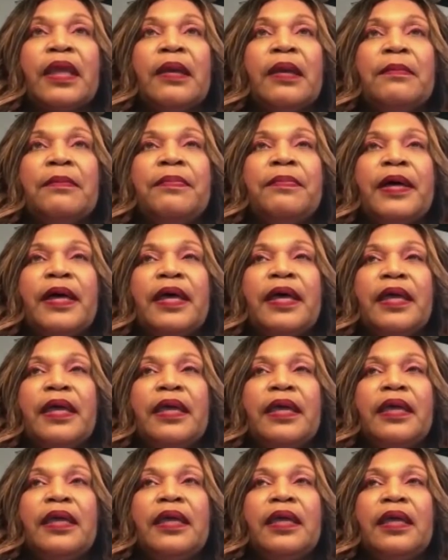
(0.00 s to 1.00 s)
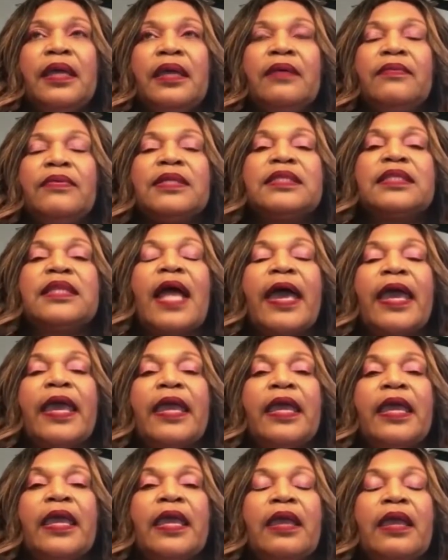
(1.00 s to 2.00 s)
But it was
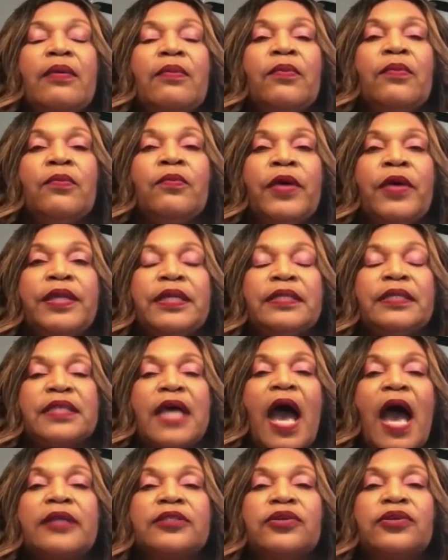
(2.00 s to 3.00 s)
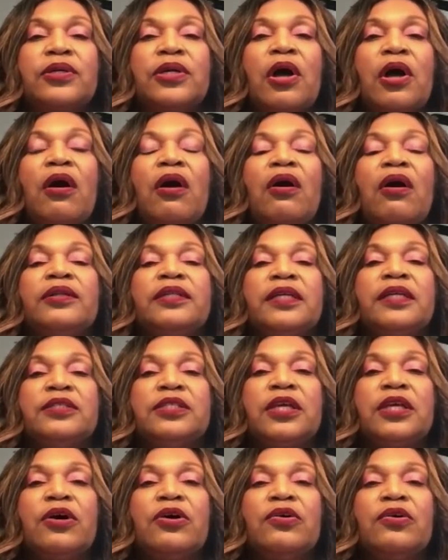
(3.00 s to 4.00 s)
like, when the doctor called and
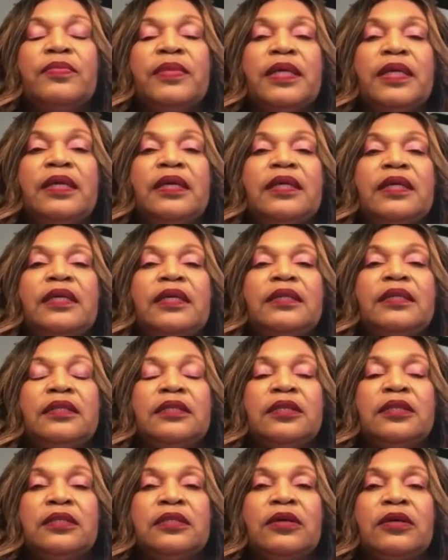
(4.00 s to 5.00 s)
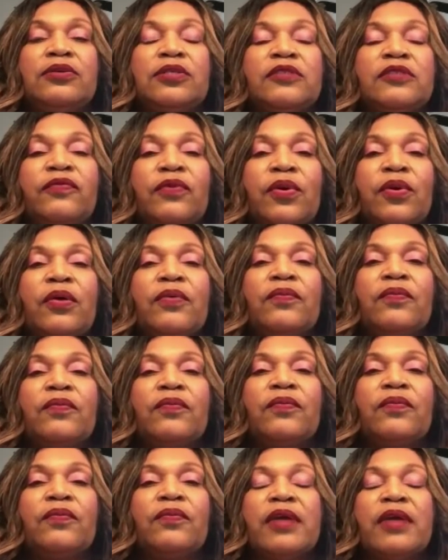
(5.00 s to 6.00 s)
told me those 4
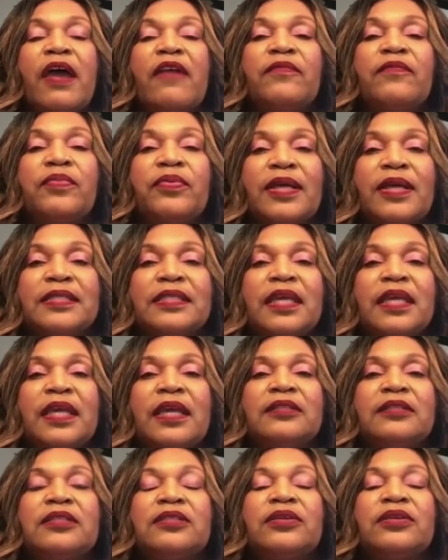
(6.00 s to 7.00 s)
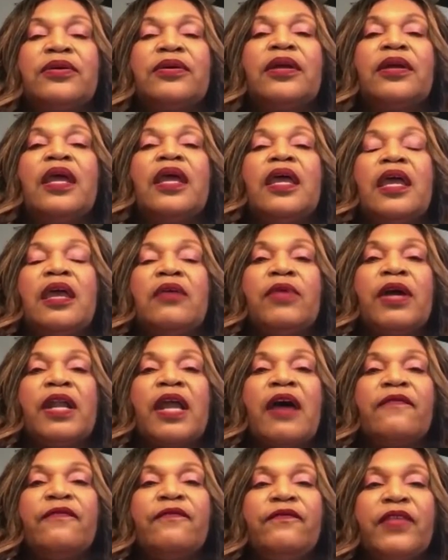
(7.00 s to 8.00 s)
words, you have breast cancer, and when
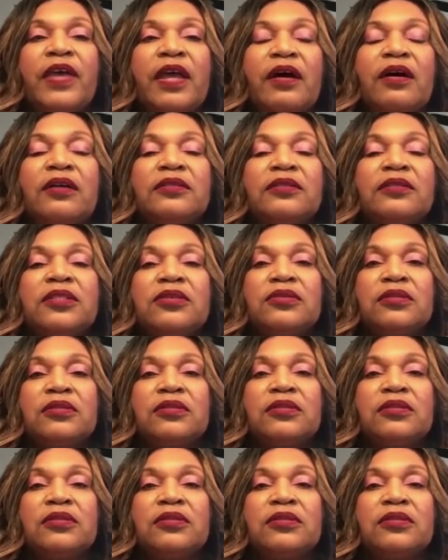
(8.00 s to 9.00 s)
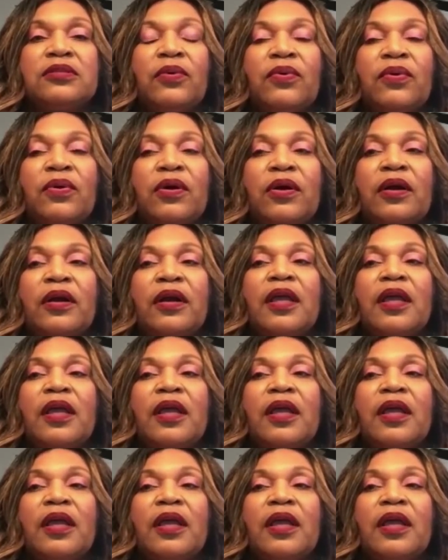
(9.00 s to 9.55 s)
I fell to the floor,